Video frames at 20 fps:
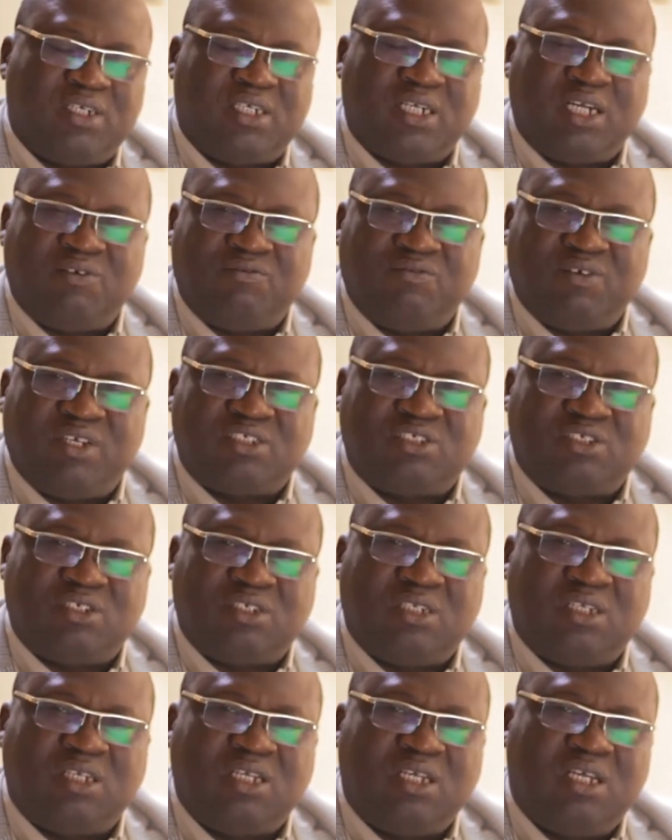
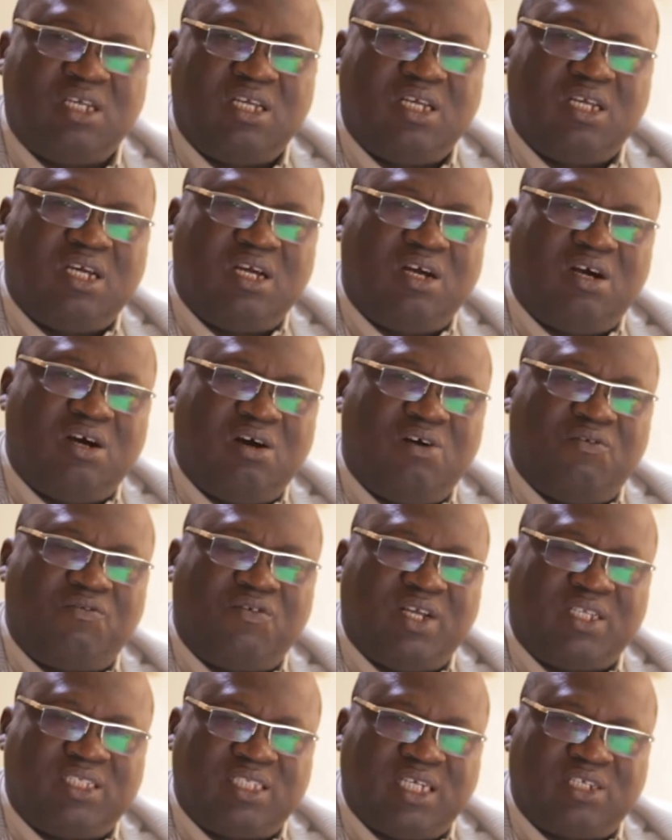University of
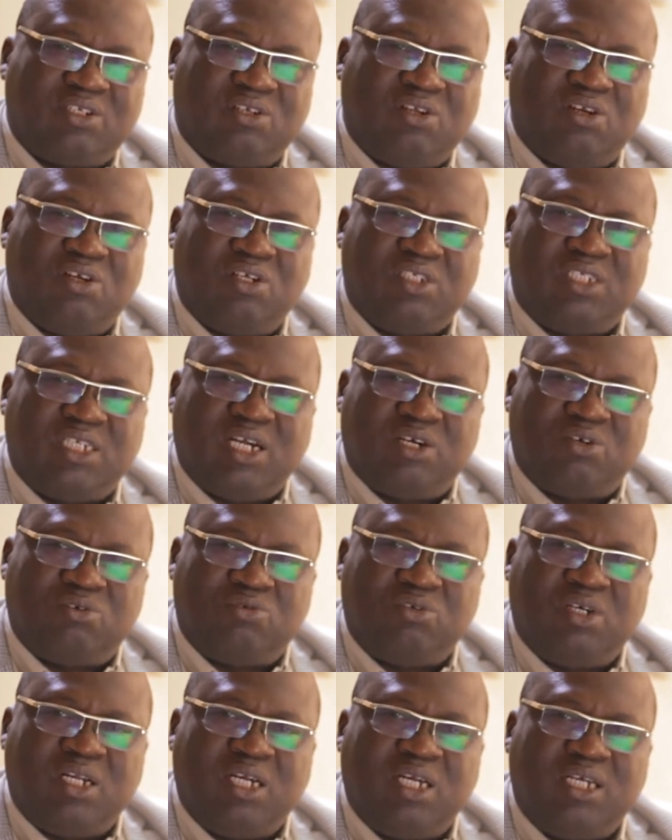
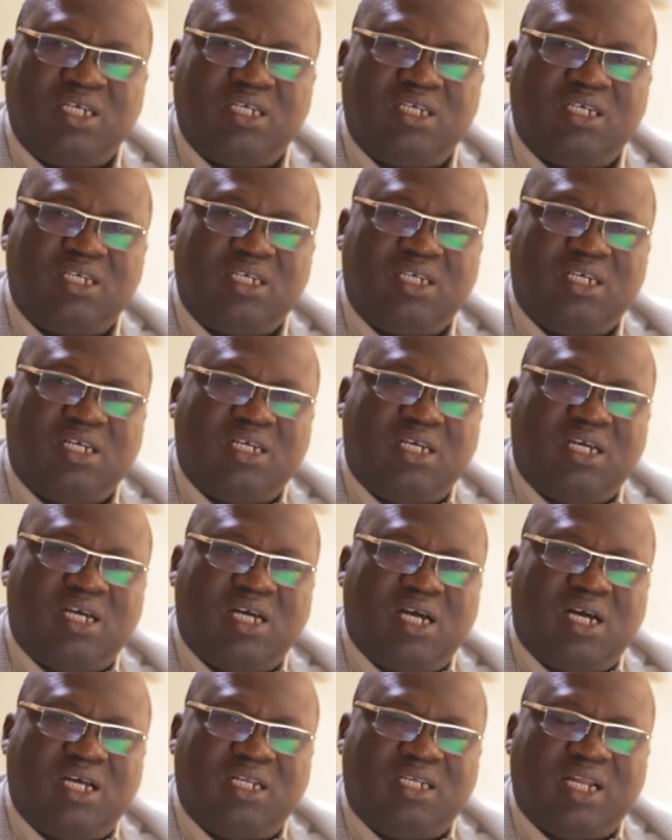Technology,
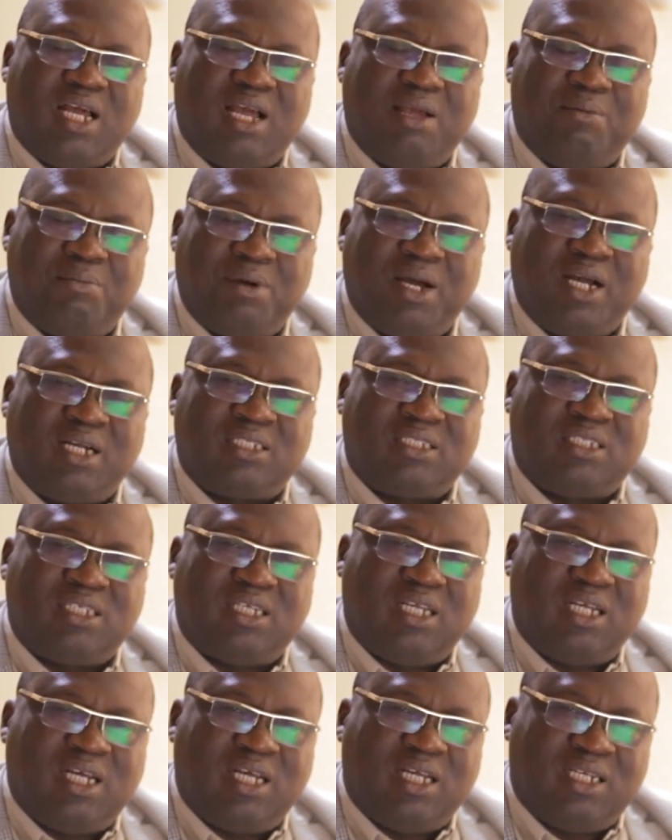and I bagged
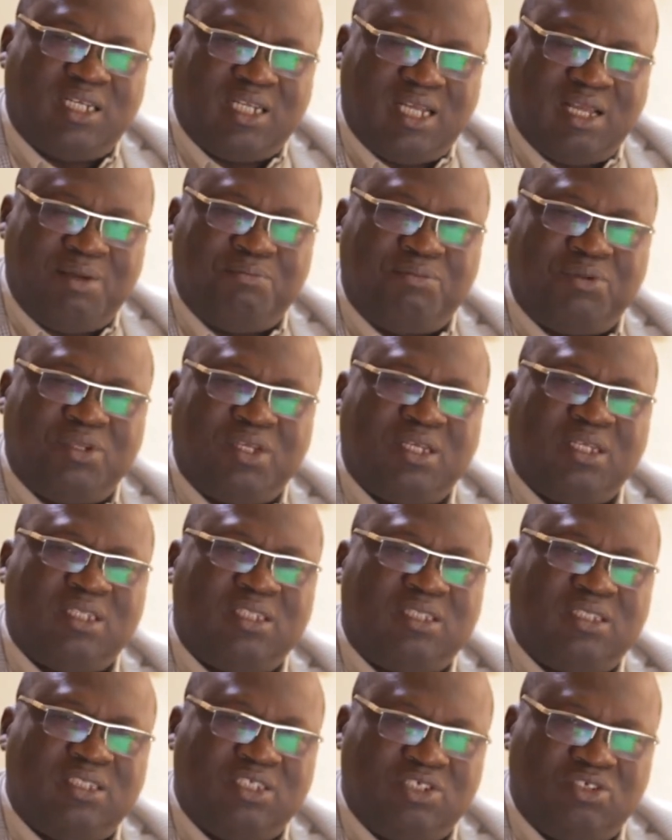an MBA
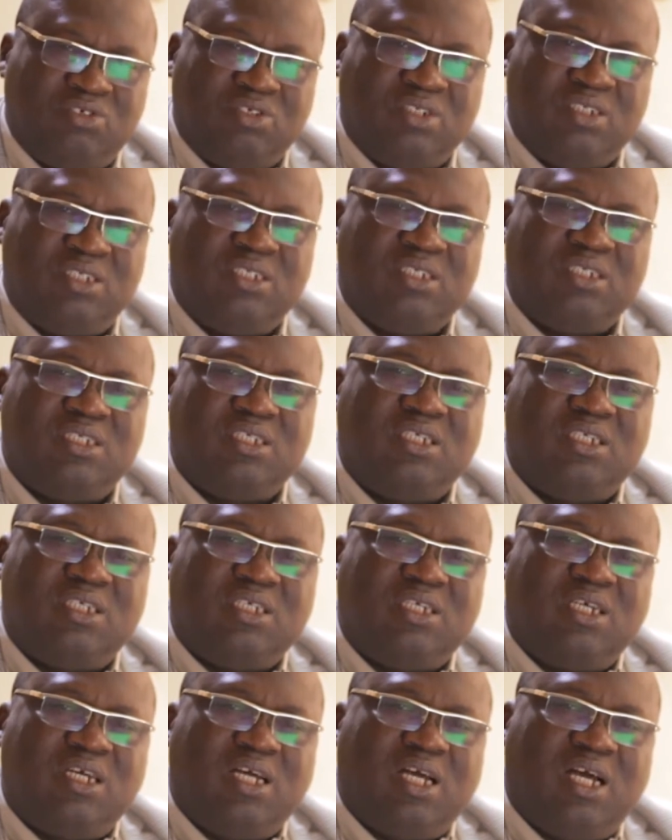degree.
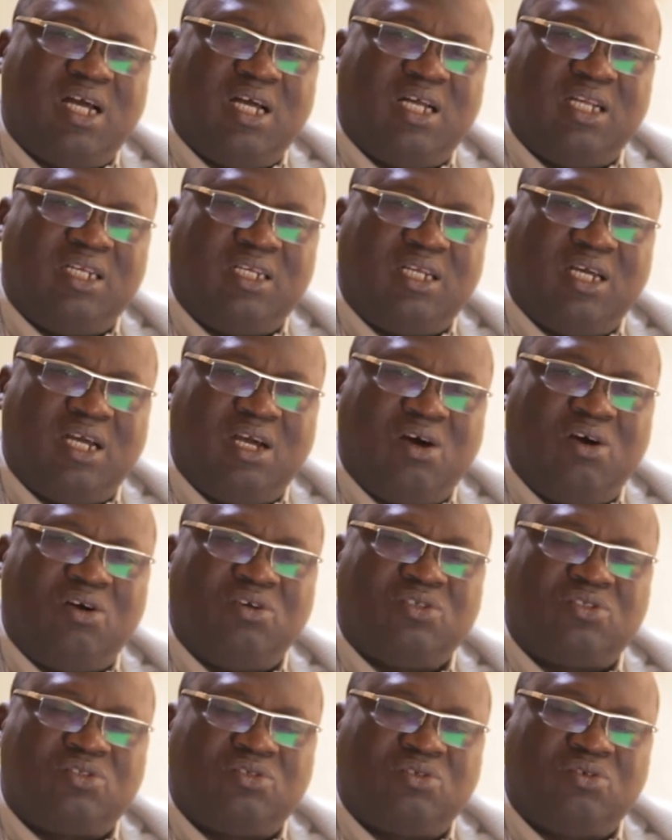And I
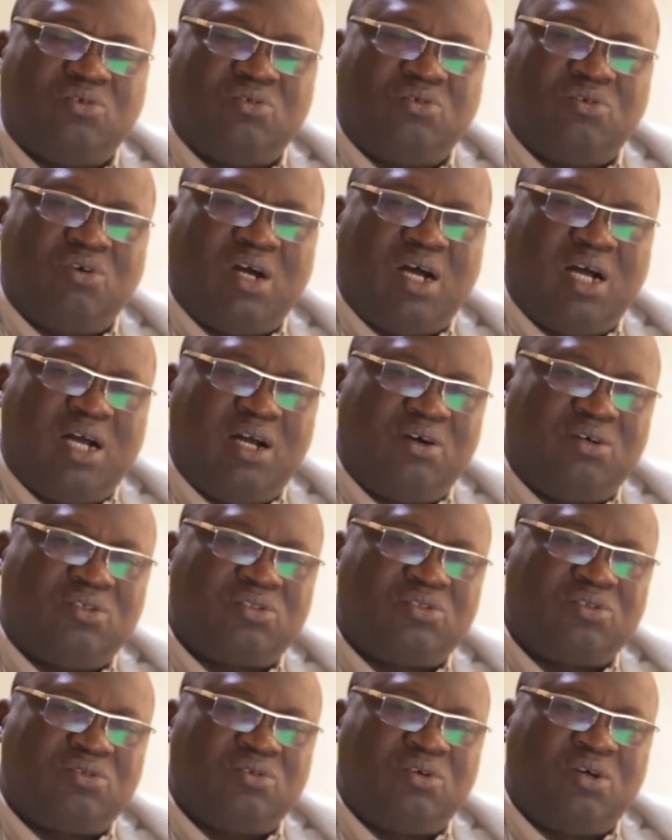
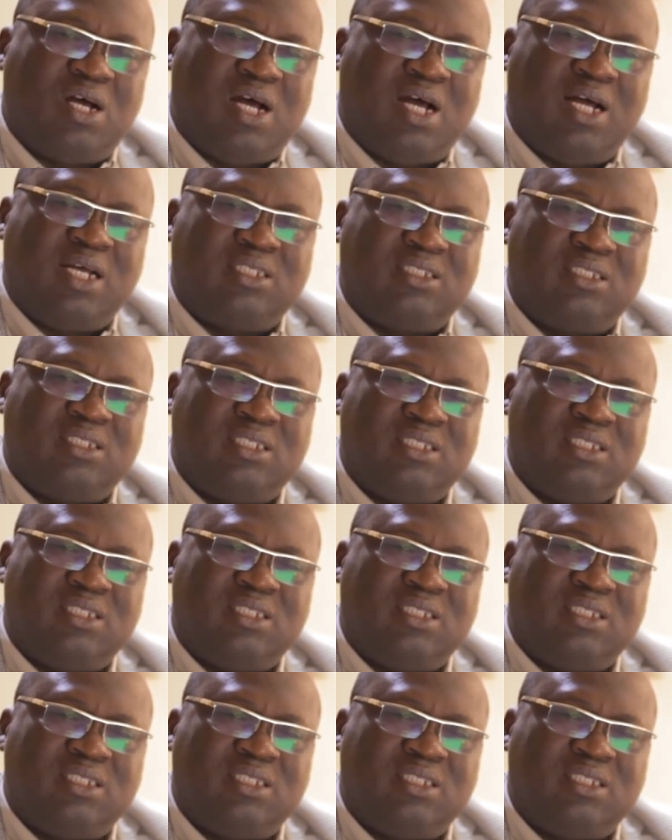also had